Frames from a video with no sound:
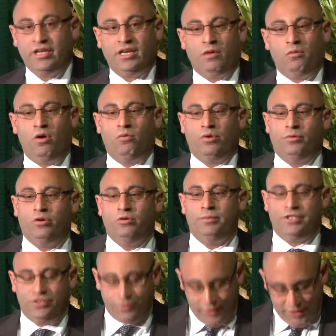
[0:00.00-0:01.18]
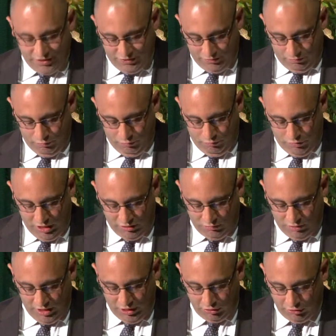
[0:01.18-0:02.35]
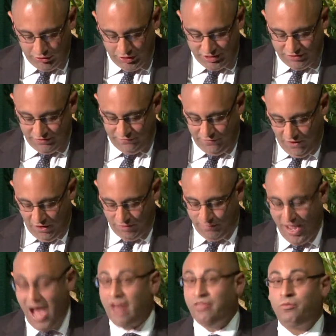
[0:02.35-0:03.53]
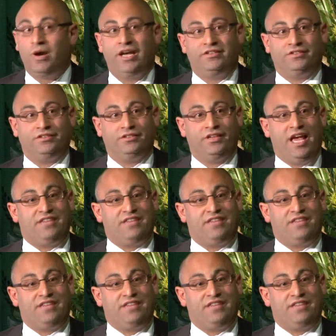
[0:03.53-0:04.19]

Now, what we will be doing is including defined pathways,